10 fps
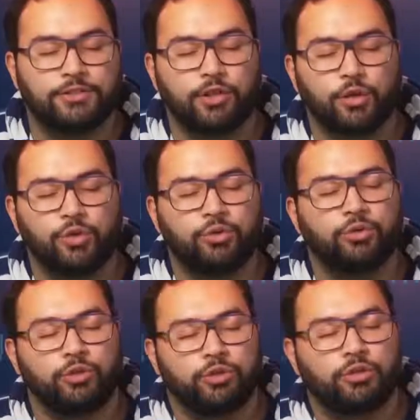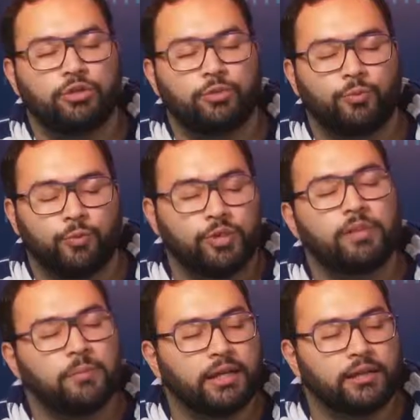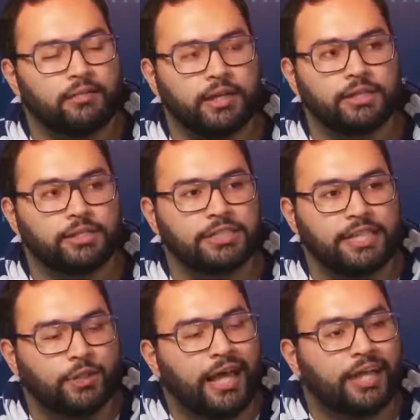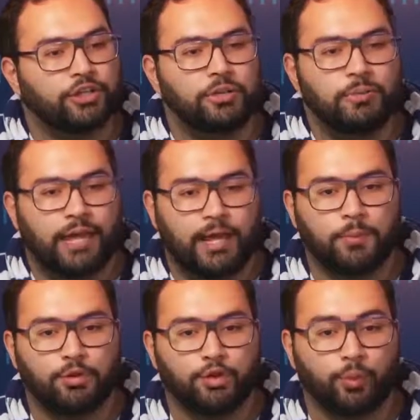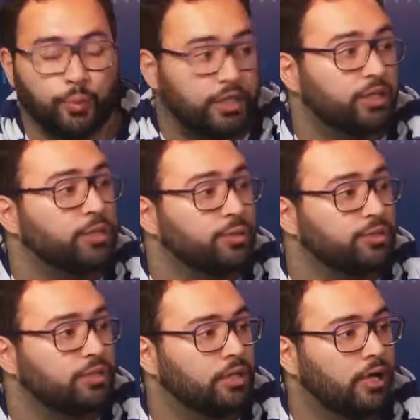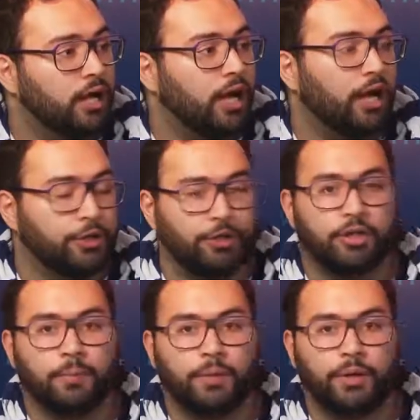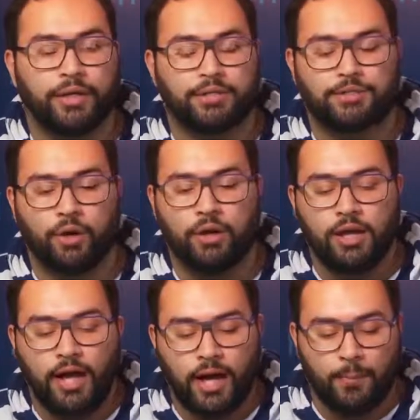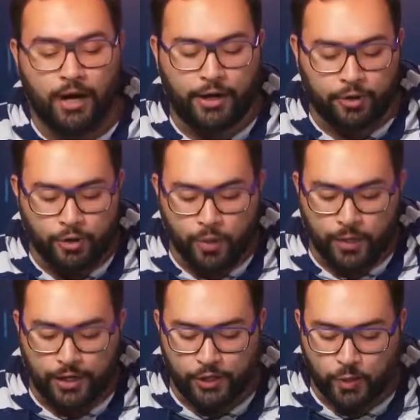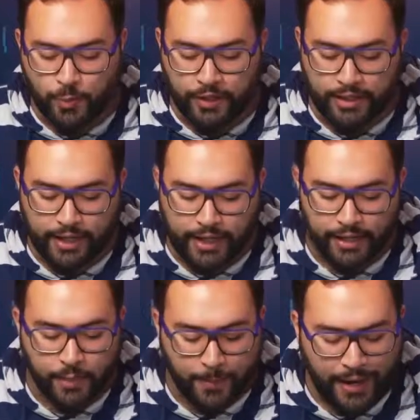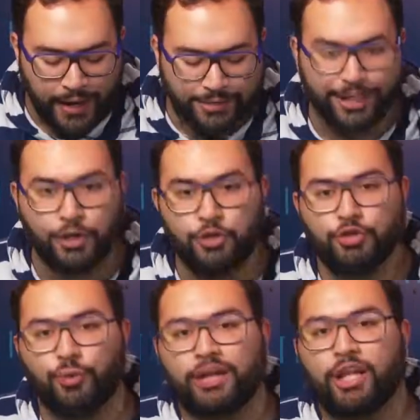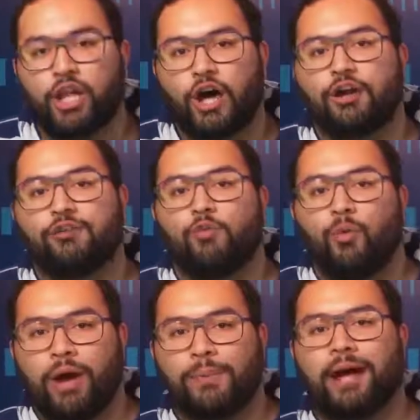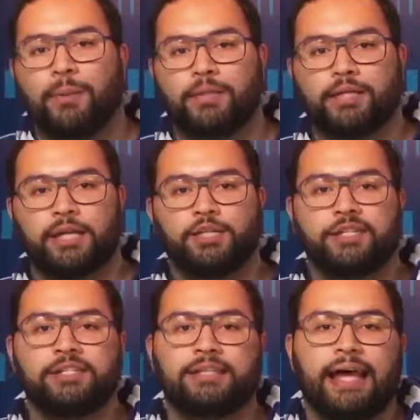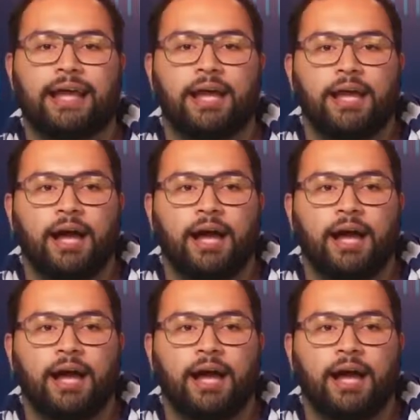so one of the main advantages is that you'll actually be able to reuse your components. So I don't know about you, but in the past, I used to write a lot of web applications that